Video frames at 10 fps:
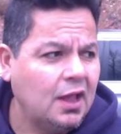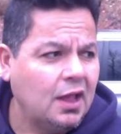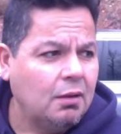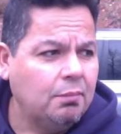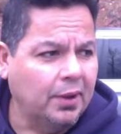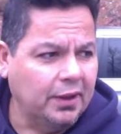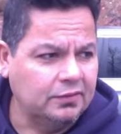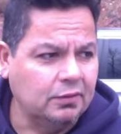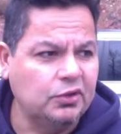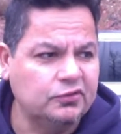But
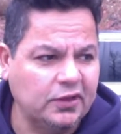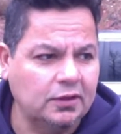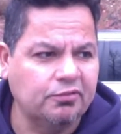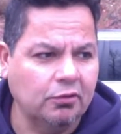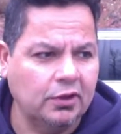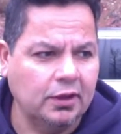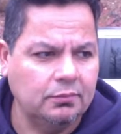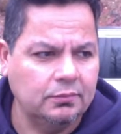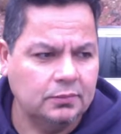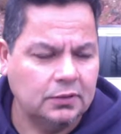the museum program
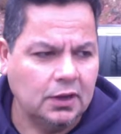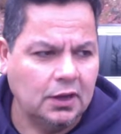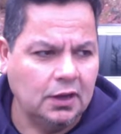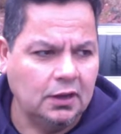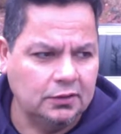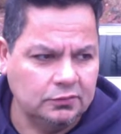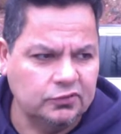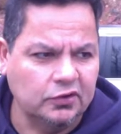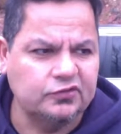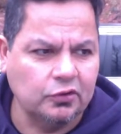
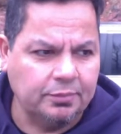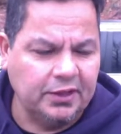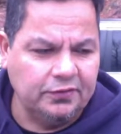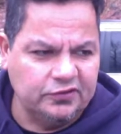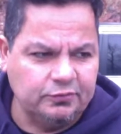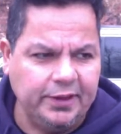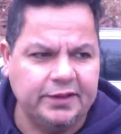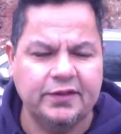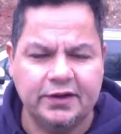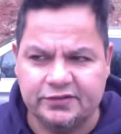does start up again this week,
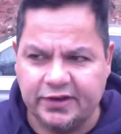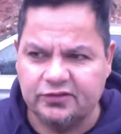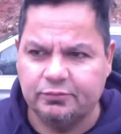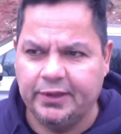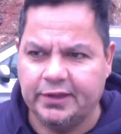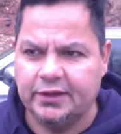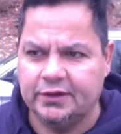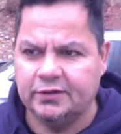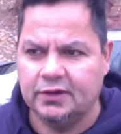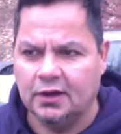and then it's next
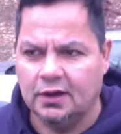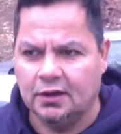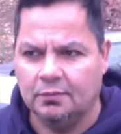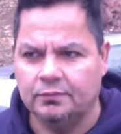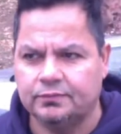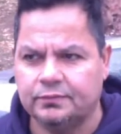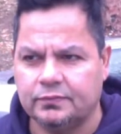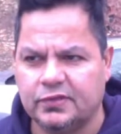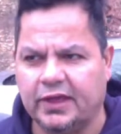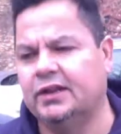weekend.
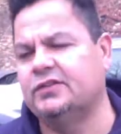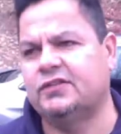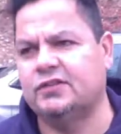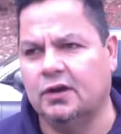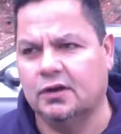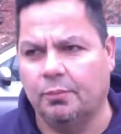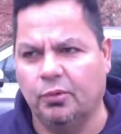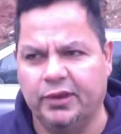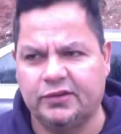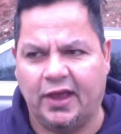Then it's a couple
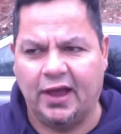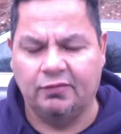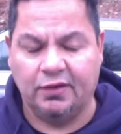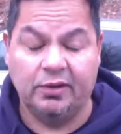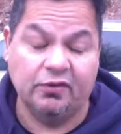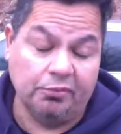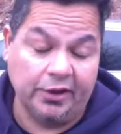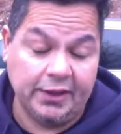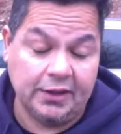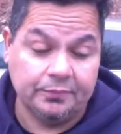weeks out. Then we have a
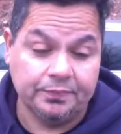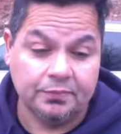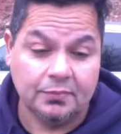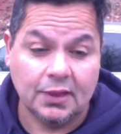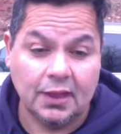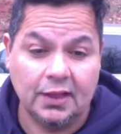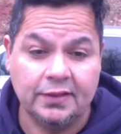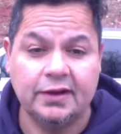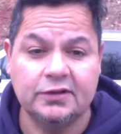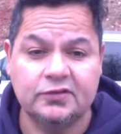break. And
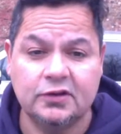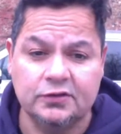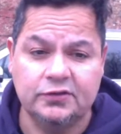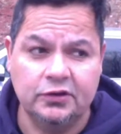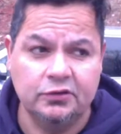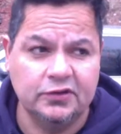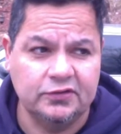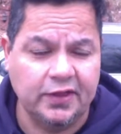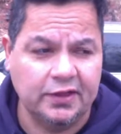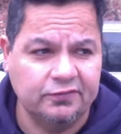then it continues into
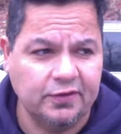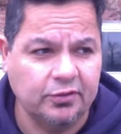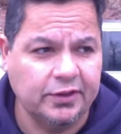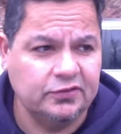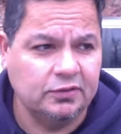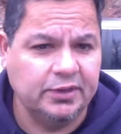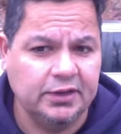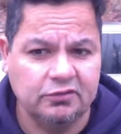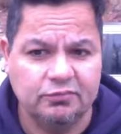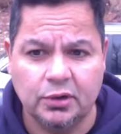the end of February, into the
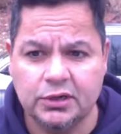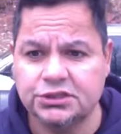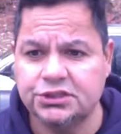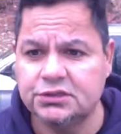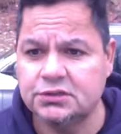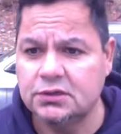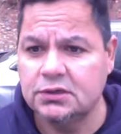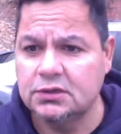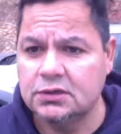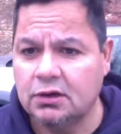beginning of March.
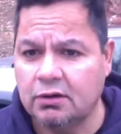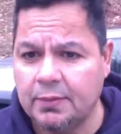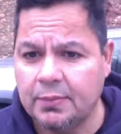All right.